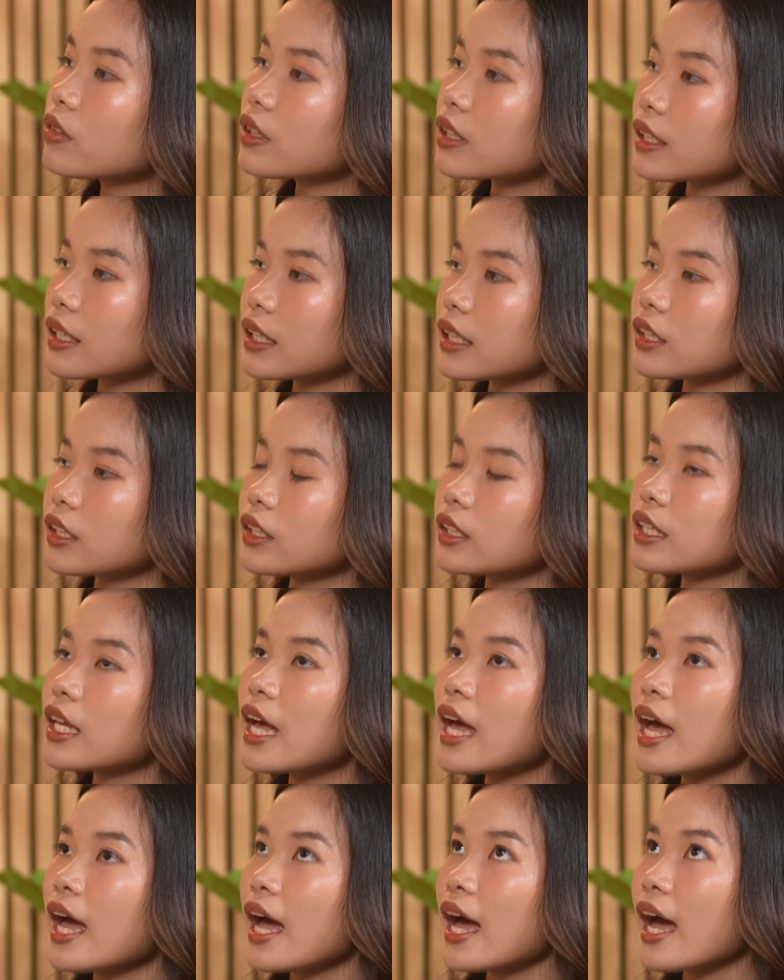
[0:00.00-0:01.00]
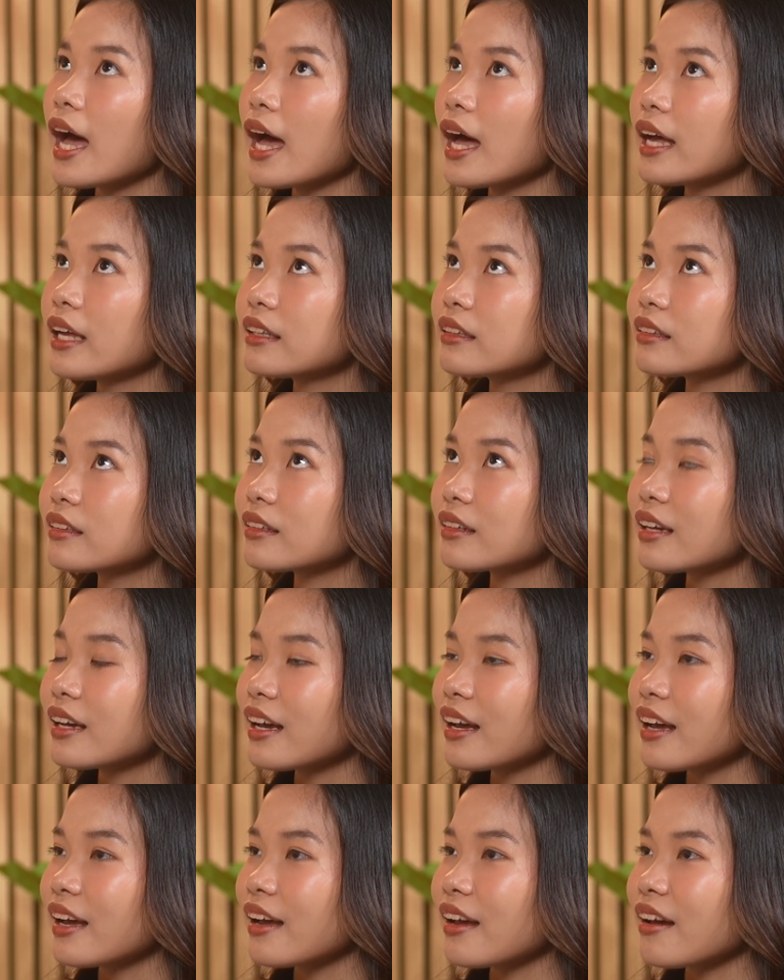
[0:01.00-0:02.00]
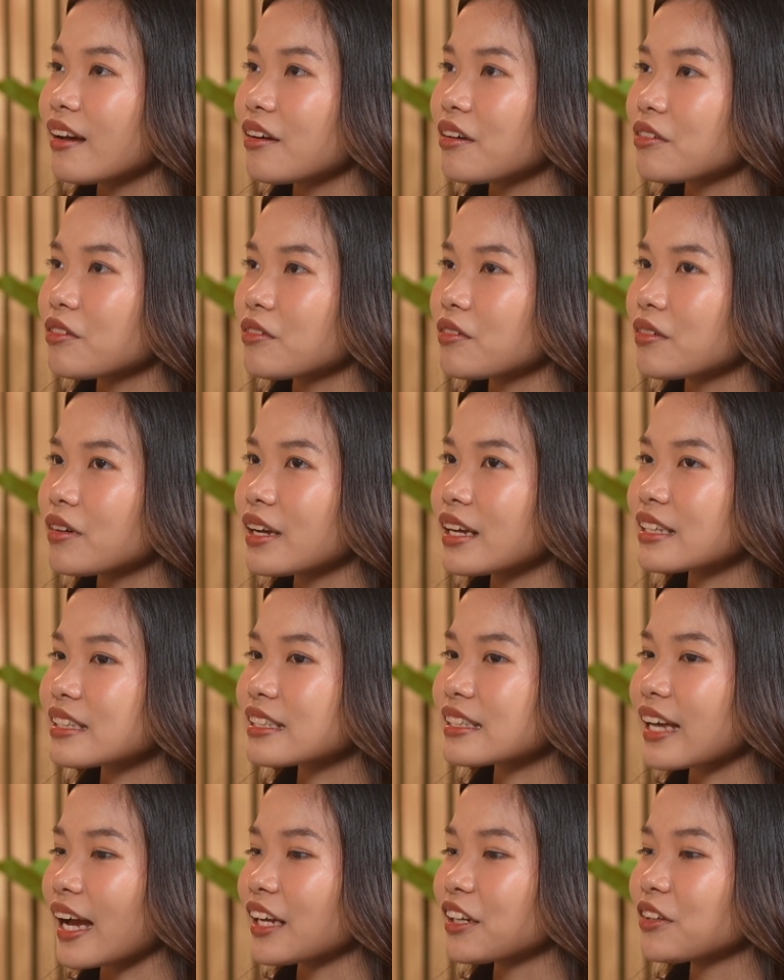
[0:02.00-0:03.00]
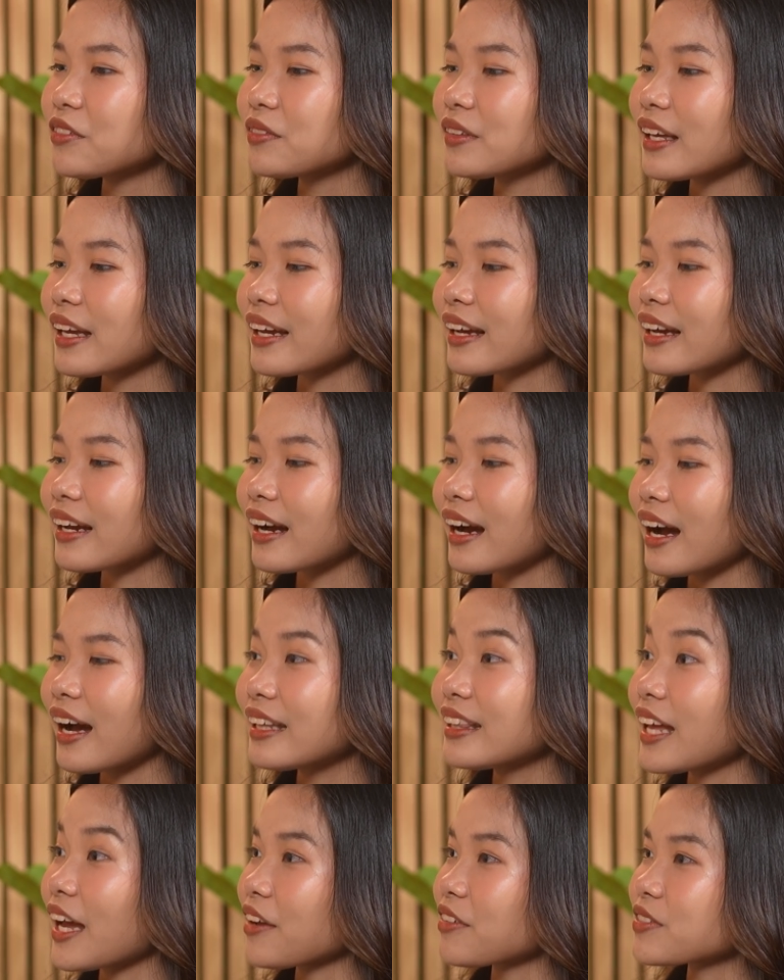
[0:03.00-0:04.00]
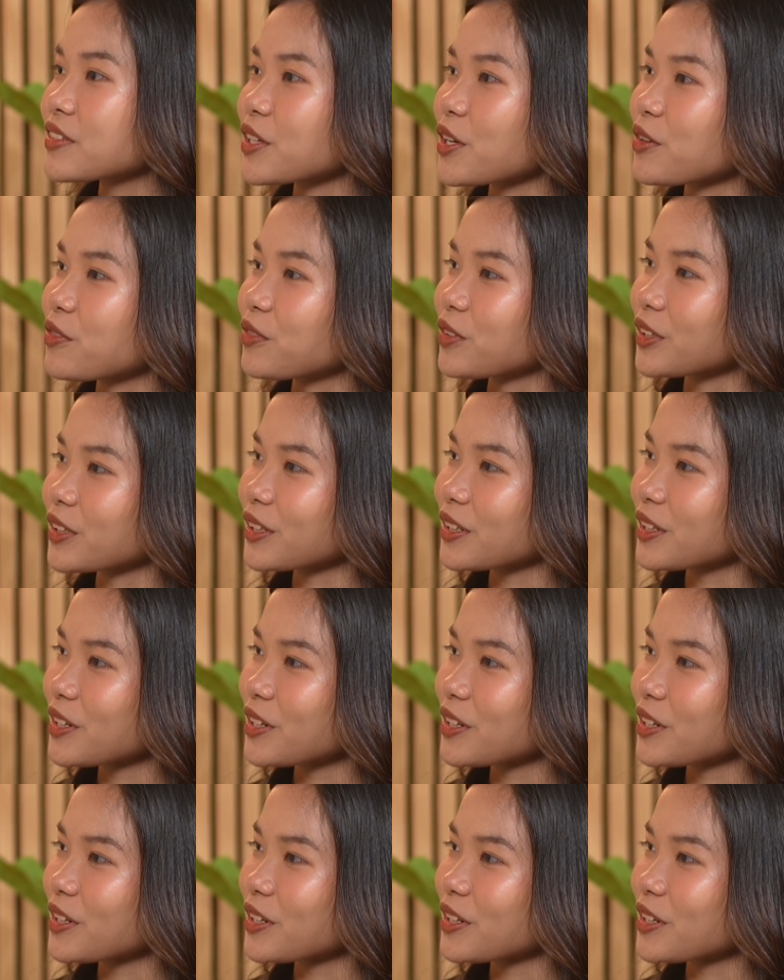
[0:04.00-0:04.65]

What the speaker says: Ganon. And it's kind of like a lifesaver